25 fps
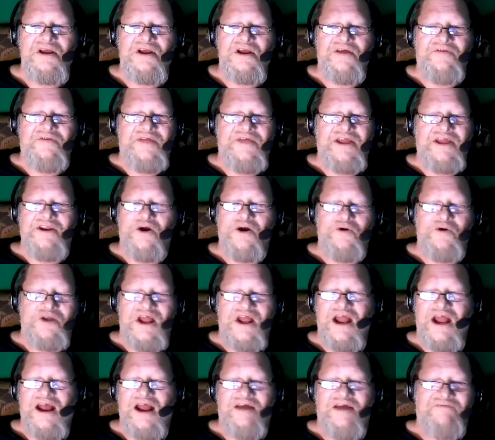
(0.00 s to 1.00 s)
they don't
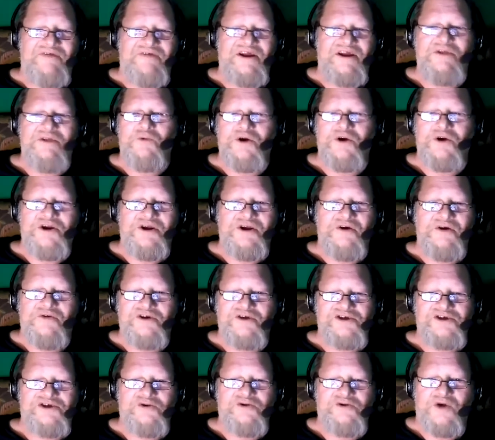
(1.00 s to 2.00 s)
have anywhere near
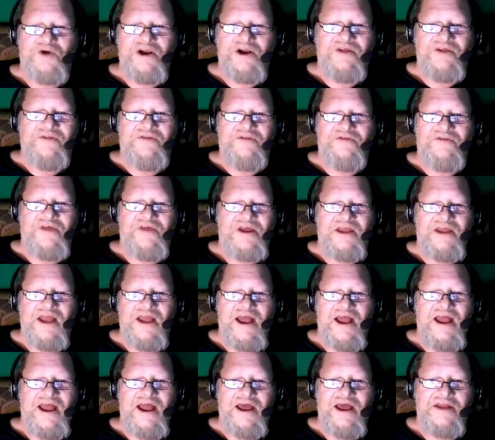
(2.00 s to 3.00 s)
the strength they
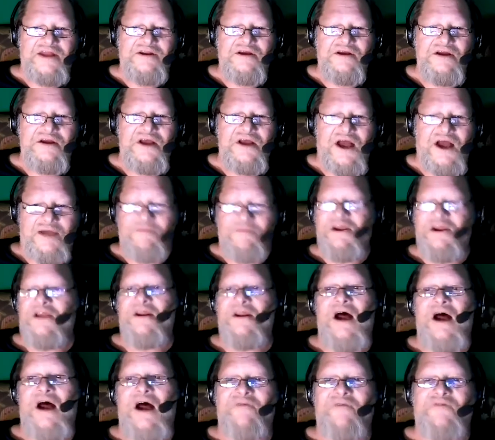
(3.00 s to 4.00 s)
had. I mean,
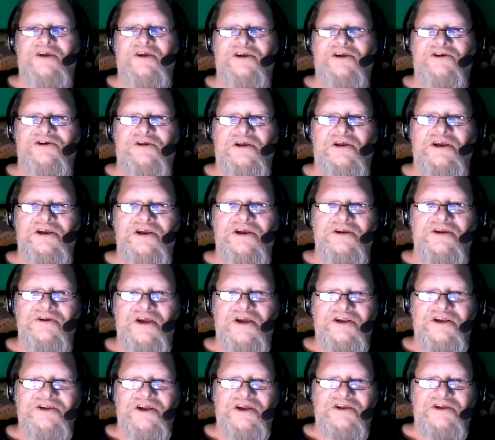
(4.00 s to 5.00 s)
obviously in
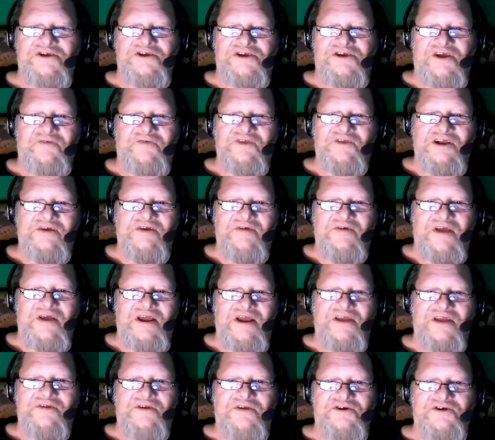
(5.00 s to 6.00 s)
1970, they
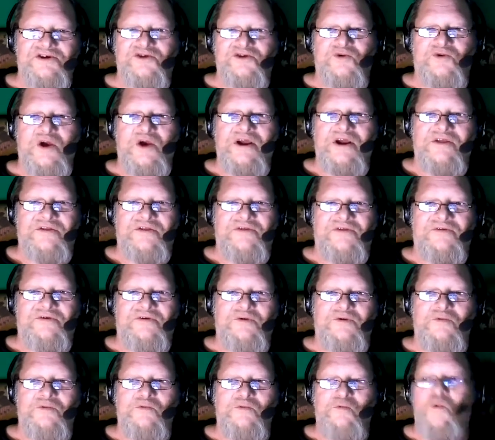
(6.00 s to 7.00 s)
had the strength
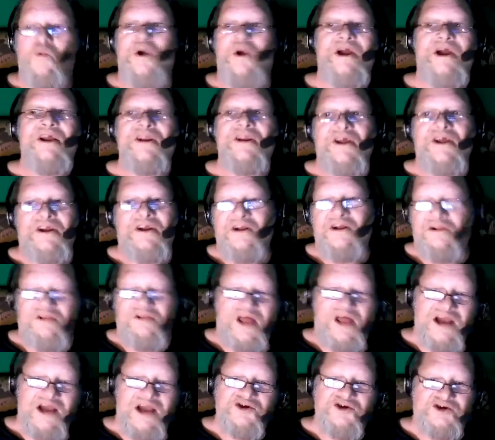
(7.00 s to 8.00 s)
to win an
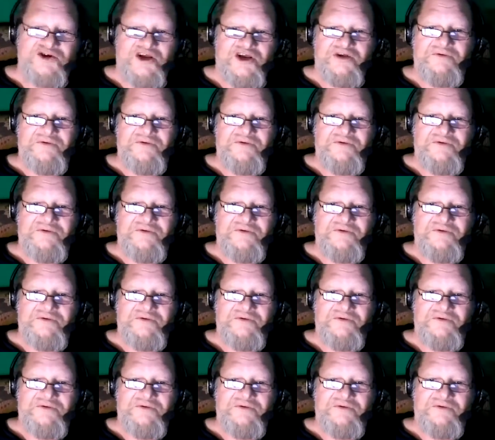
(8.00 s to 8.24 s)
election,